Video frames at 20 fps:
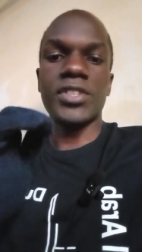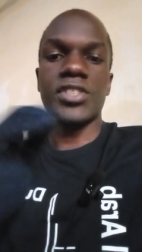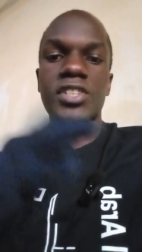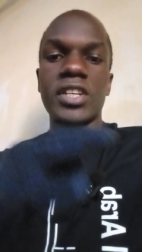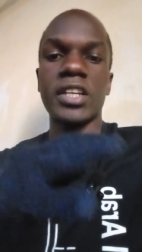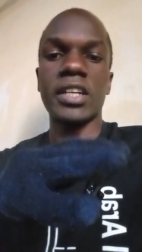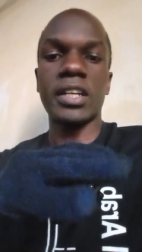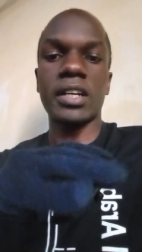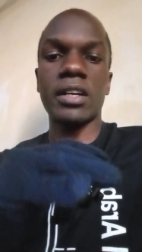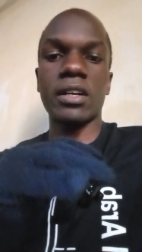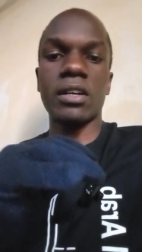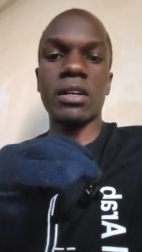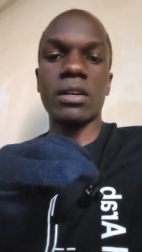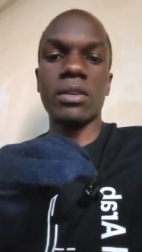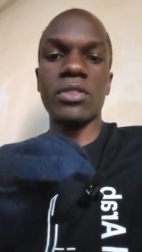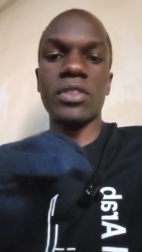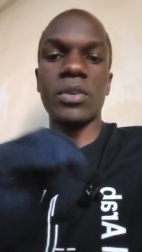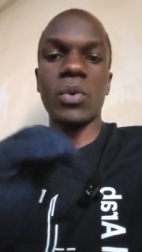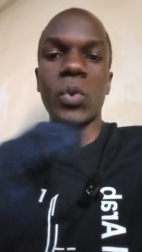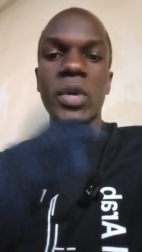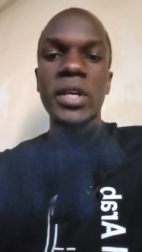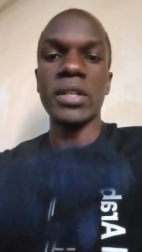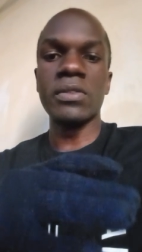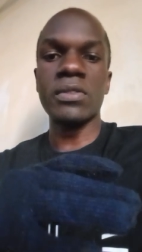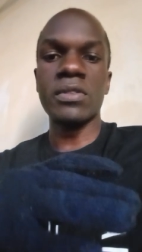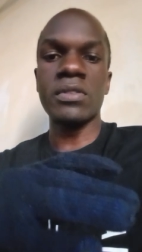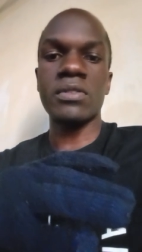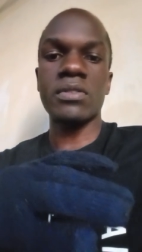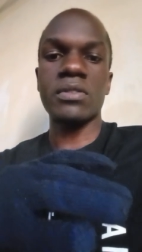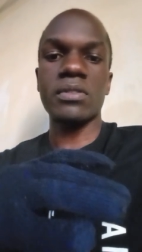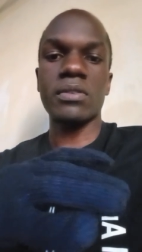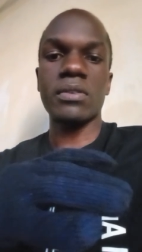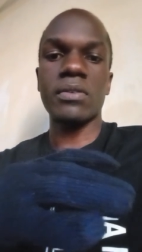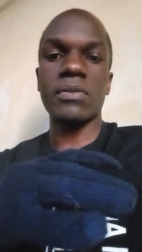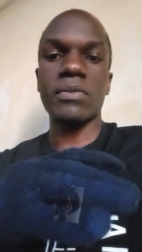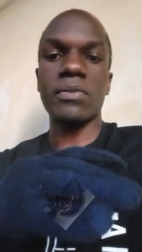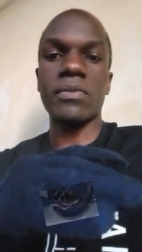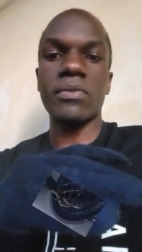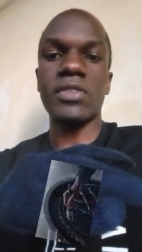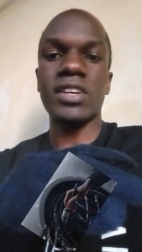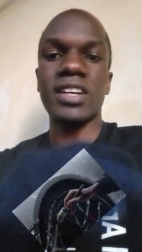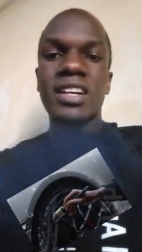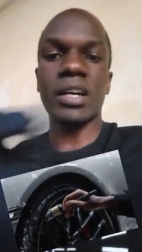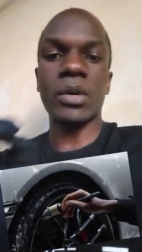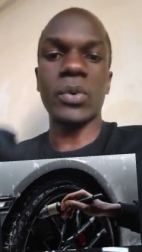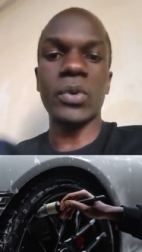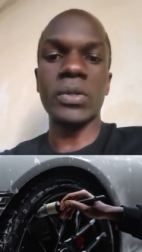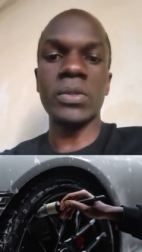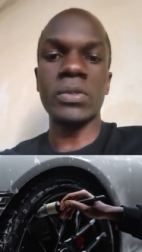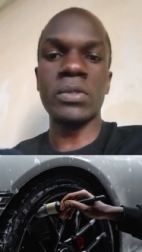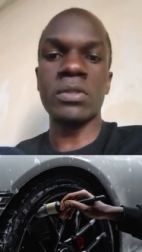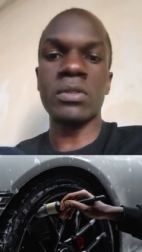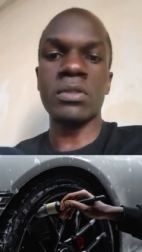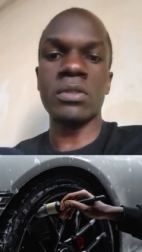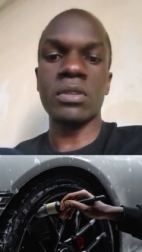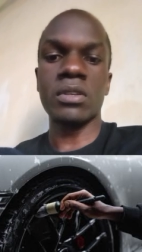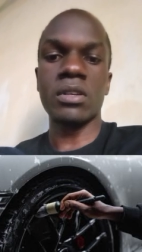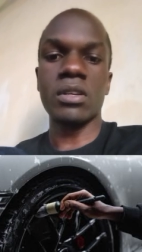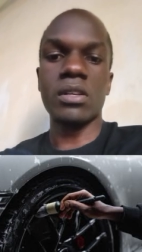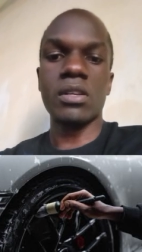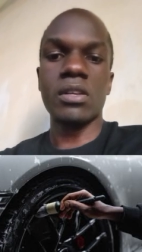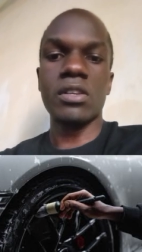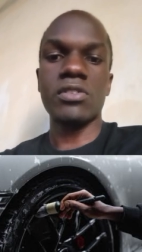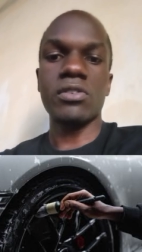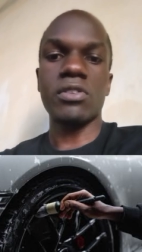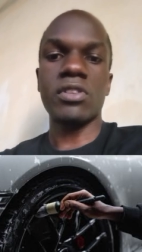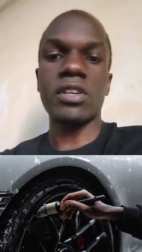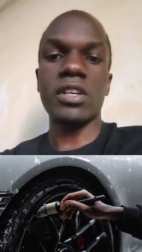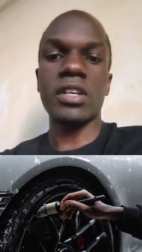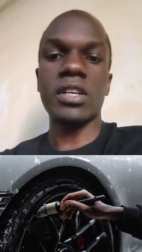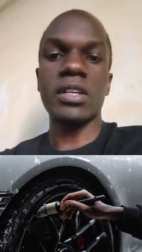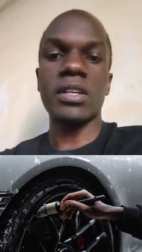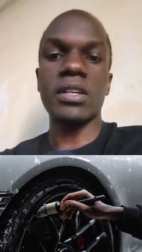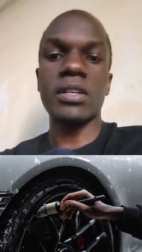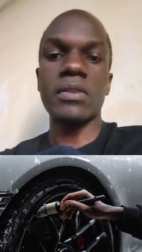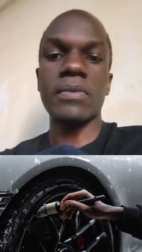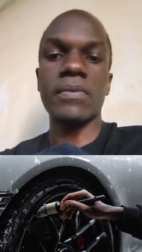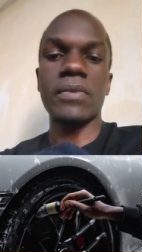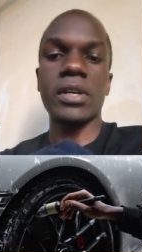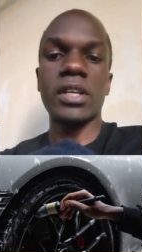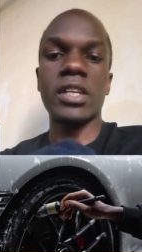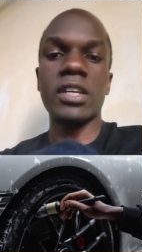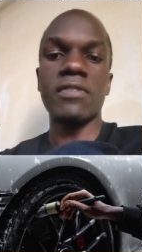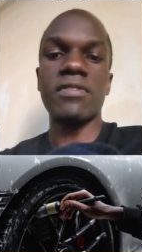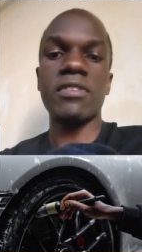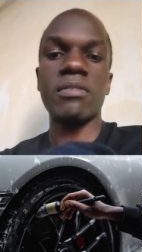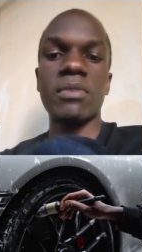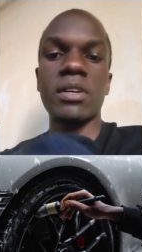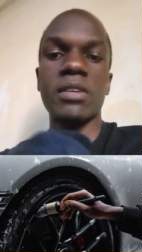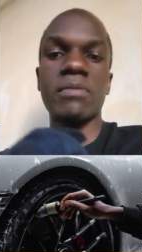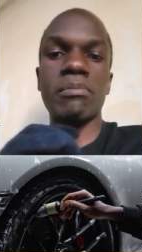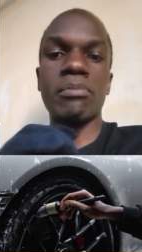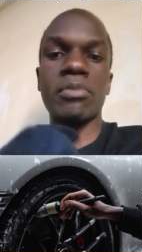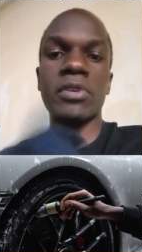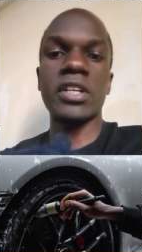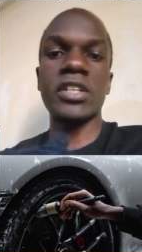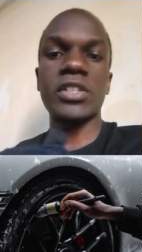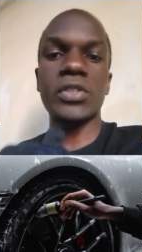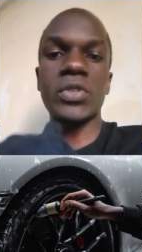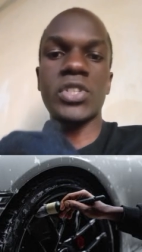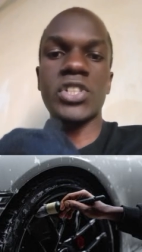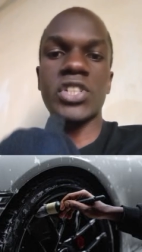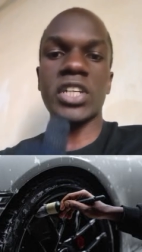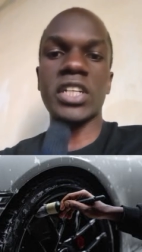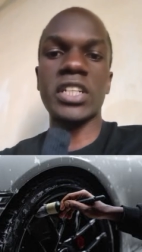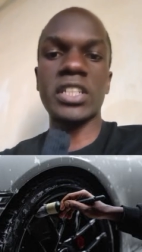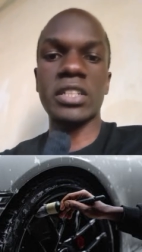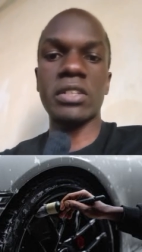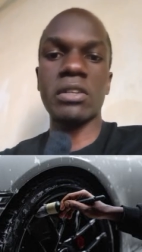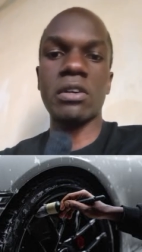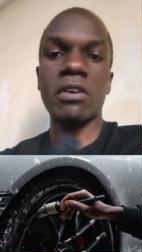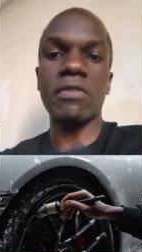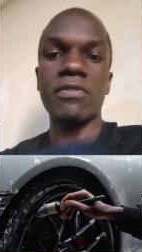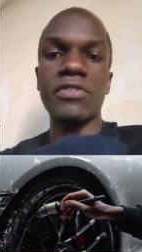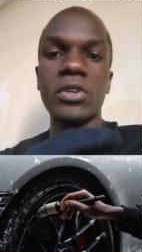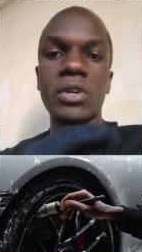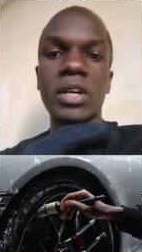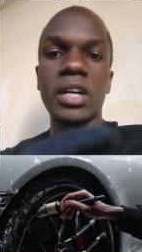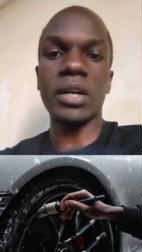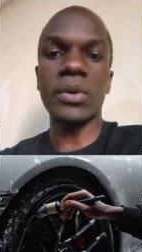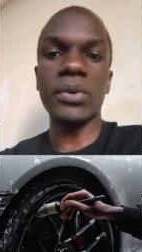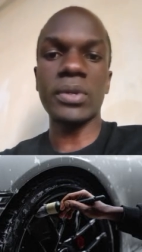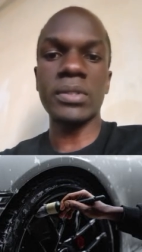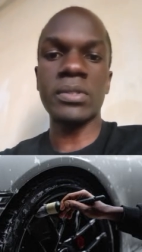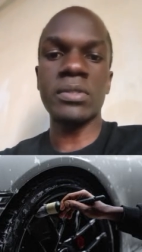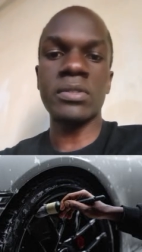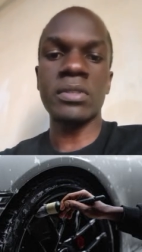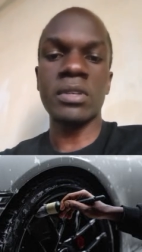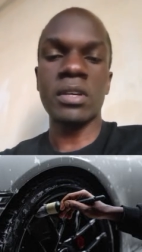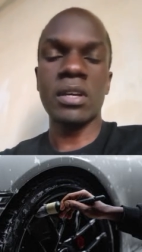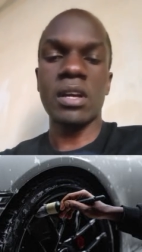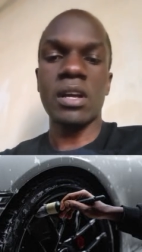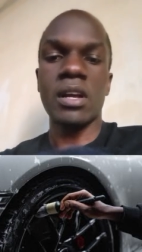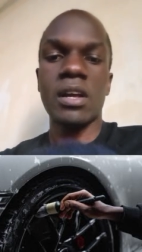check on the wheels, the car wheels, so they give them that brand new shine of your car wheels.